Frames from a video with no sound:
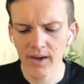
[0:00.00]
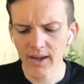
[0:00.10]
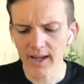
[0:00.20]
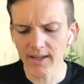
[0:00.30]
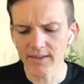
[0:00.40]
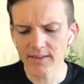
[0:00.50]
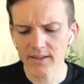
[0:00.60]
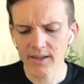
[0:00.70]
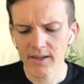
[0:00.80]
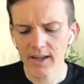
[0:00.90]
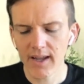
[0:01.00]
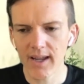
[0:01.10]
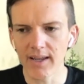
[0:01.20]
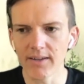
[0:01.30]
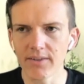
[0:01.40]
And, right.
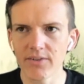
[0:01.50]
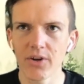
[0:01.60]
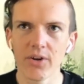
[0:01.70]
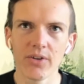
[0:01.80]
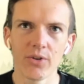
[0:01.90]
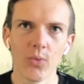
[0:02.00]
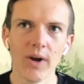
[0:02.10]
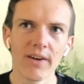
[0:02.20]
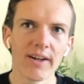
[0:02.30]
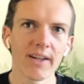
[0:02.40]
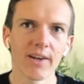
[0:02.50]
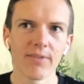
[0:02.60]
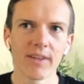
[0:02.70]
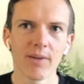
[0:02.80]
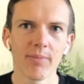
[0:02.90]
and so the way that I kind of
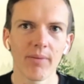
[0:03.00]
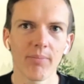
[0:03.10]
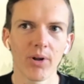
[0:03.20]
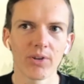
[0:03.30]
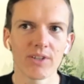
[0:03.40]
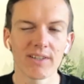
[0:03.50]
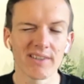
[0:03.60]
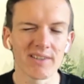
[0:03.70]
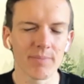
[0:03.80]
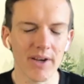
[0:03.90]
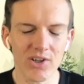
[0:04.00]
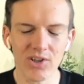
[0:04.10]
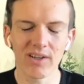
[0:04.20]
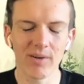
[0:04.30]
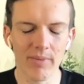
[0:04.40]
think about politics,
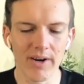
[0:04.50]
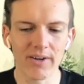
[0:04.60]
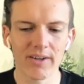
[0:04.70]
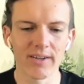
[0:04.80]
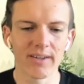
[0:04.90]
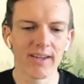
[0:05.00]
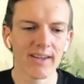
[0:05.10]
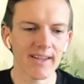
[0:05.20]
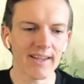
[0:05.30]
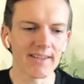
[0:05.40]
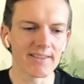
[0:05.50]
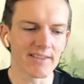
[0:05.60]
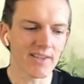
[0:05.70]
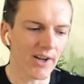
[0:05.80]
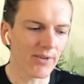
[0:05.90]
especially in America, is
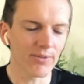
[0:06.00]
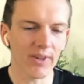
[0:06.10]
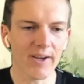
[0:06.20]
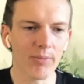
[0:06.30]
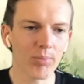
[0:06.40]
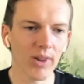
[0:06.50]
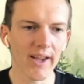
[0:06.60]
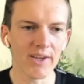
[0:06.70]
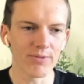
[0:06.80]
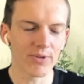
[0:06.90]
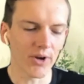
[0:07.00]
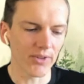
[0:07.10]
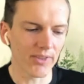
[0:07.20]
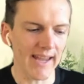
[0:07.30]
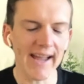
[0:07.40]
it's kind of like a play. You've
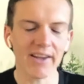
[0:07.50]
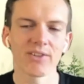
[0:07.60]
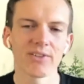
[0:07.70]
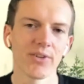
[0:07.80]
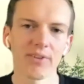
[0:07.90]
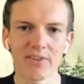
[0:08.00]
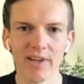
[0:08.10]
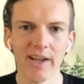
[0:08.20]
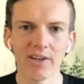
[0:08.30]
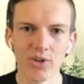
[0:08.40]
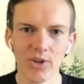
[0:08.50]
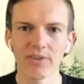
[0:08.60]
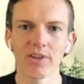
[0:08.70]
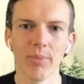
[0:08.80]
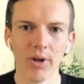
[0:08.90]
got the actors on the stage. Those
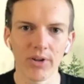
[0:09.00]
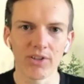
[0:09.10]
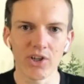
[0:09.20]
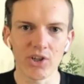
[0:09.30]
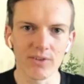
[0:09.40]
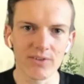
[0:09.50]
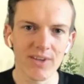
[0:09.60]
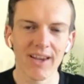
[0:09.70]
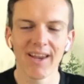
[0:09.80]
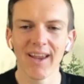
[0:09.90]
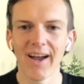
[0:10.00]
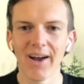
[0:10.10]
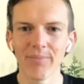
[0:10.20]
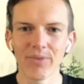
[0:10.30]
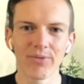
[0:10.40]
are the politicians.
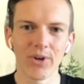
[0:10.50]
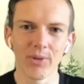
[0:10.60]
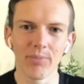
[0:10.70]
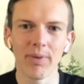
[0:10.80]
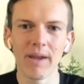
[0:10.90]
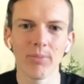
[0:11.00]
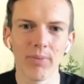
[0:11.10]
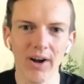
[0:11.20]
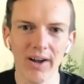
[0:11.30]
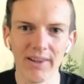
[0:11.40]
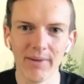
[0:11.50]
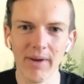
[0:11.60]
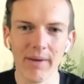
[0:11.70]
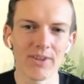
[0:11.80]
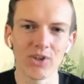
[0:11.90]
Um, you've got the people behind them,
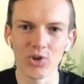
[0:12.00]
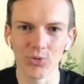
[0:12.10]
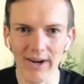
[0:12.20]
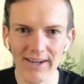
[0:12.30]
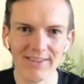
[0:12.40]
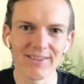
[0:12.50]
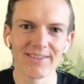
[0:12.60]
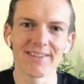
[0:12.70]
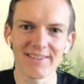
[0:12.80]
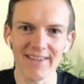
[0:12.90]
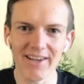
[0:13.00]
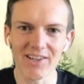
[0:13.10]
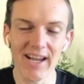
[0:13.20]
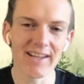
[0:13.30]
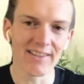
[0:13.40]
maybe the directors, the
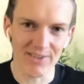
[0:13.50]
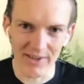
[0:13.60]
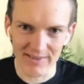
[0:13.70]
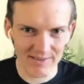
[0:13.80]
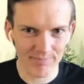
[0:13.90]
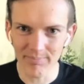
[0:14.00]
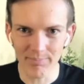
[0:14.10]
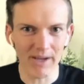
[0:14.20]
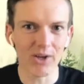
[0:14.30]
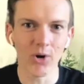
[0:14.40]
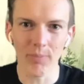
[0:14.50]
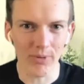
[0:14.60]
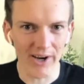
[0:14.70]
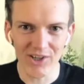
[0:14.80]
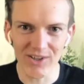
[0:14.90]
stagehands, that's big
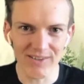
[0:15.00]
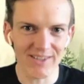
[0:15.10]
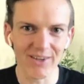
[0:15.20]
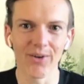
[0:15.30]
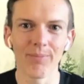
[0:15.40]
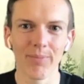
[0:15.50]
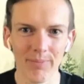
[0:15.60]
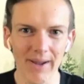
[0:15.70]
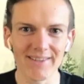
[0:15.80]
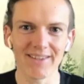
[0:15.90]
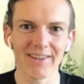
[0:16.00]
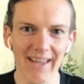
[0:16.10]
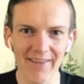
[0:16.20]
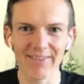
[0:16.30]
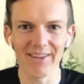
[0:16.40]
corporations, you know, basically
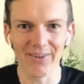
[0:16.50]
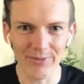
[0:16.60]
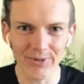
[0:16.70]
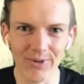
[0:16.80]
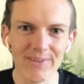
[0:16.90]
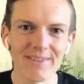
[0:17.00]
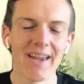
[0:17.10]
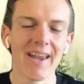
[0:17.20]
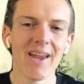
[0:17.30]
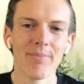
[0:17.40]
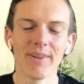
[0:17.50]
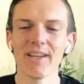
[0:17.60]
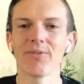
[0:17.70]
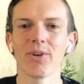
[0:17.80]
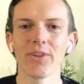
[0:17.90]
having their influence. But
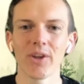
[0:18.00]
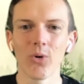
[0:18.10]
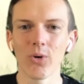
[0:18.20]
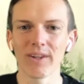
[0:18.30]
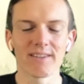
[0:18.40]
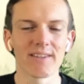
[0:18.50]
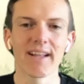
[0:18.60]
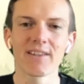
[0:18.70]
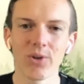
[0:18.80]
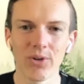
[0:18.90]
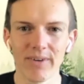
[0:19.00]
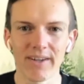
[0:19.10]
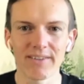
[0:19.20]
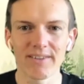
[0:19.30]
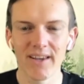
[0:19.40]
then you've got the audience, and that's all of us.